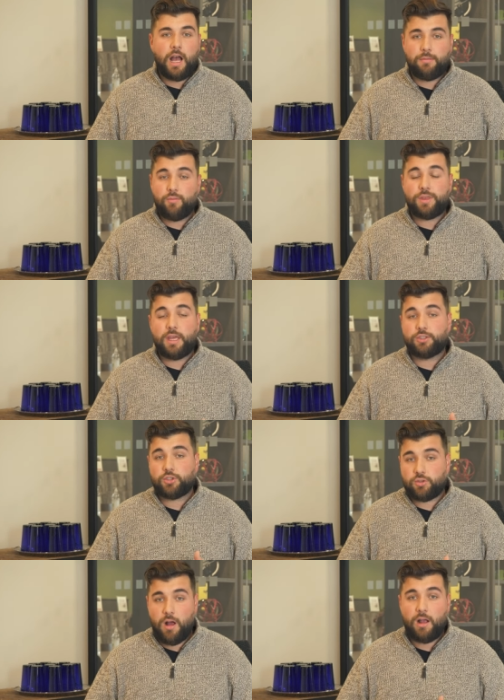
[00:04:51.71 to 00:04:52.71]
come up with a
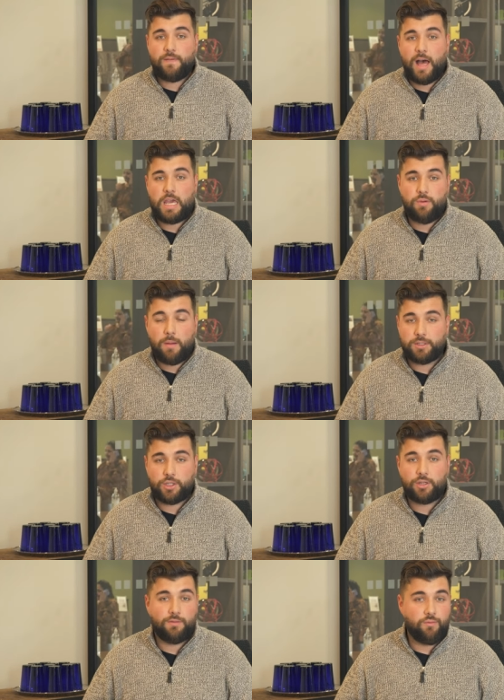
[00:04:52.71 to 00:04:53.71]
strong value
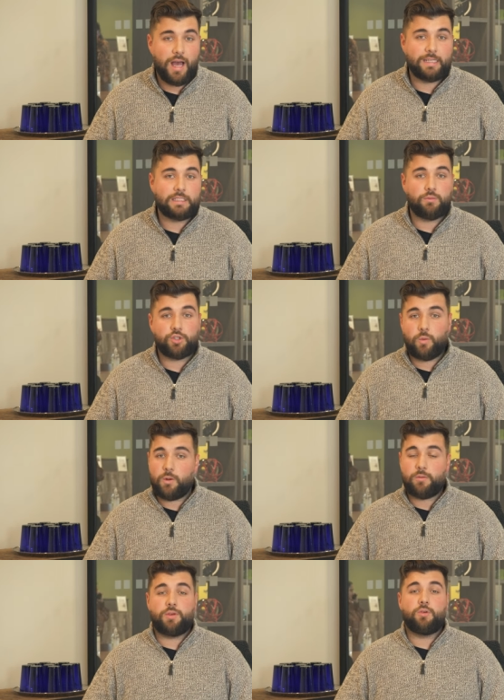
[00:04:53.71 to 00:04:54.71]
proposition of why someone should
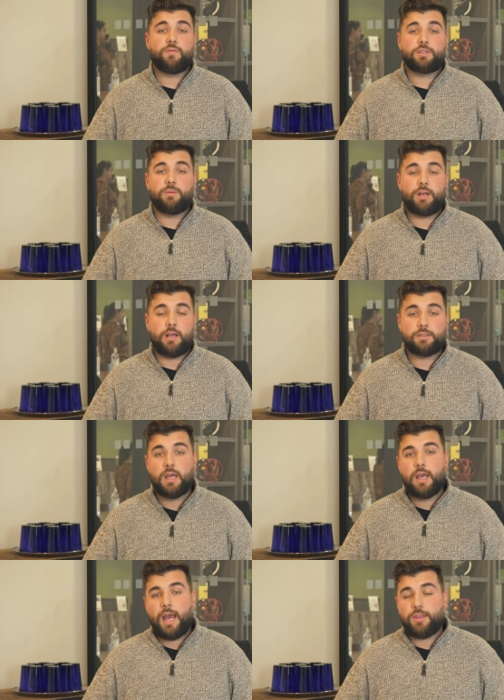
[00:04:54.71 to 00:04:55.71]
work with you over someone else,
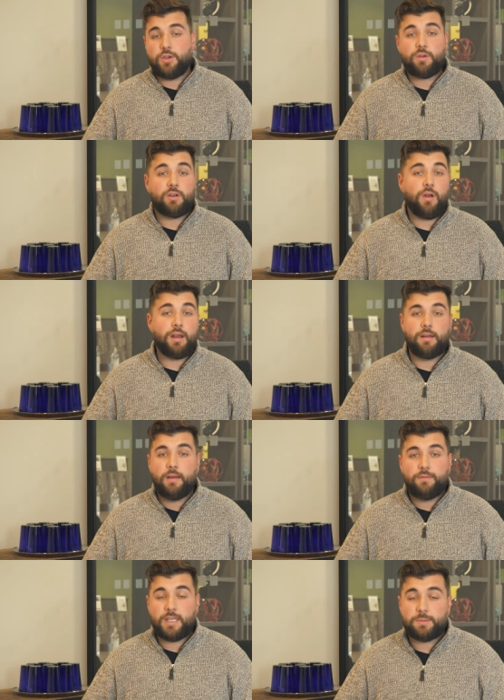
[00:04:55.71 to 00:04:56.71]
and you can run
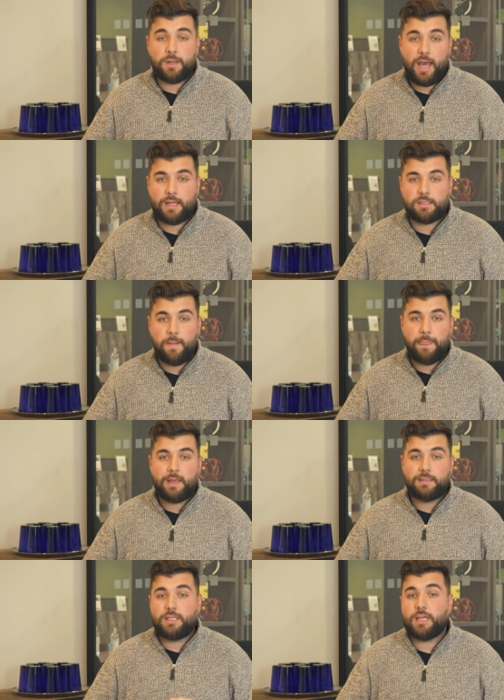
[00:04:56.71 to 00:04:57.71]
Facebook ads,
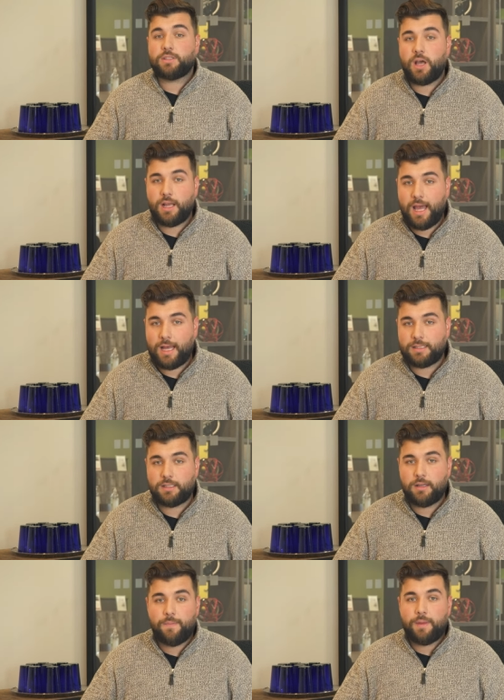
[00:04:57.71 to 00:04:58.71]
TikTok ads,
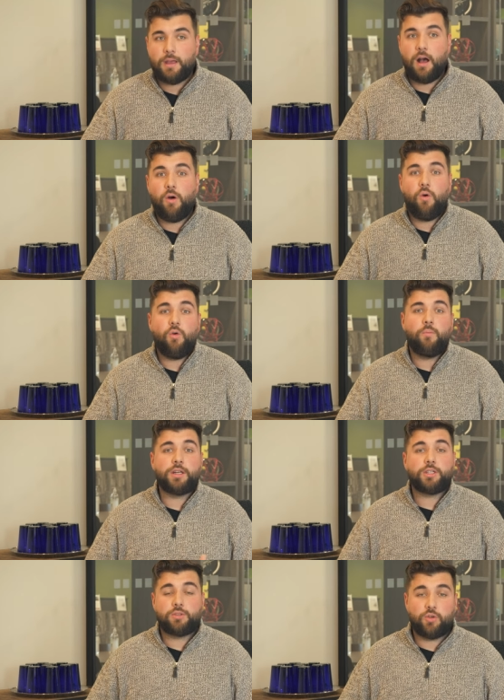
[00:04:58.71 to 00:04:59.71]
a whole
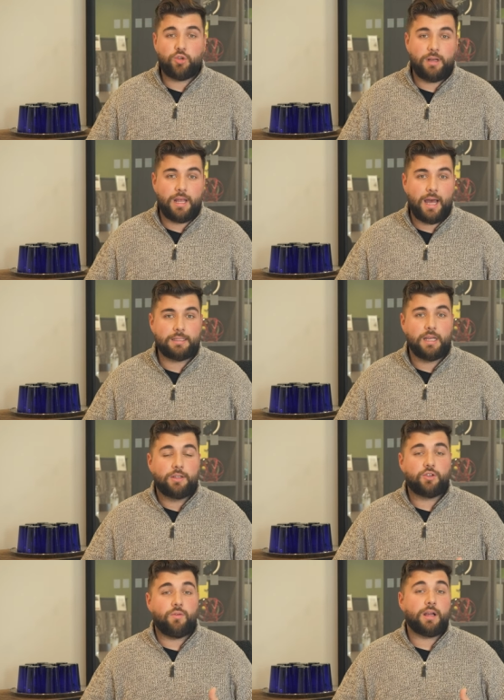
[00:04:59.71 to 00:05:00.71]
bunch of social media ads
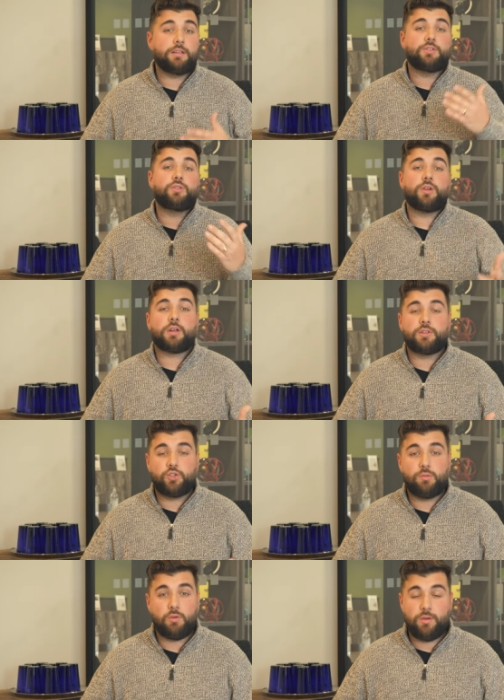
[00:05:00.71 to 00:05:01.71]
directly to your
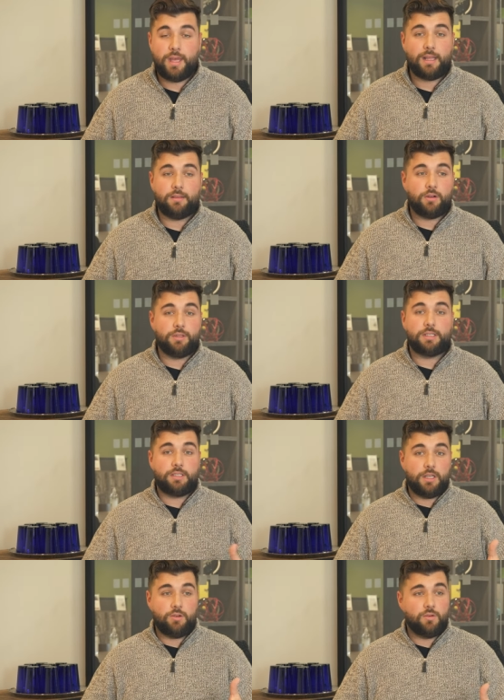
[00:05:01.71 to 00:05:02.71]
consumer where they can literally
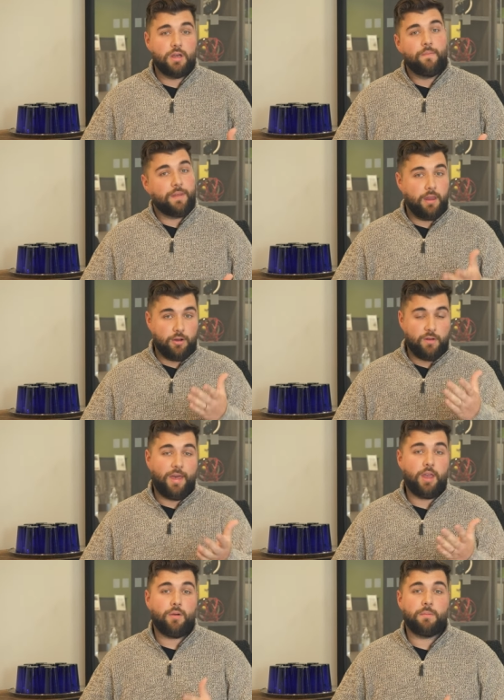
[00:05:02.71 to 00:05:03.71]
see you, hear your
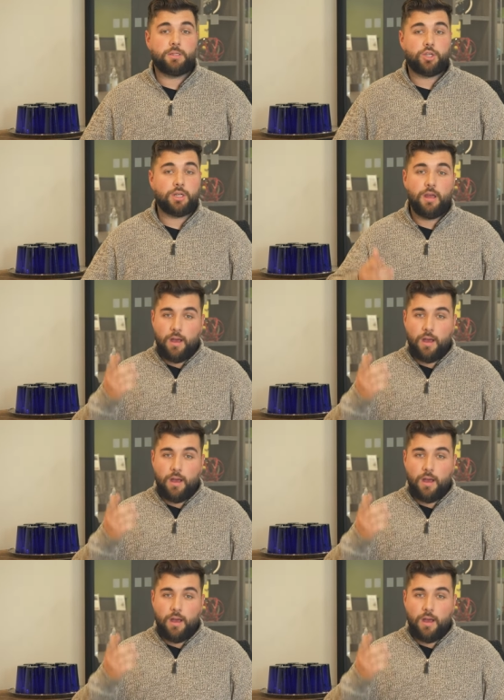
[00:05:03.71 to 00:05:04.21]
value proposition,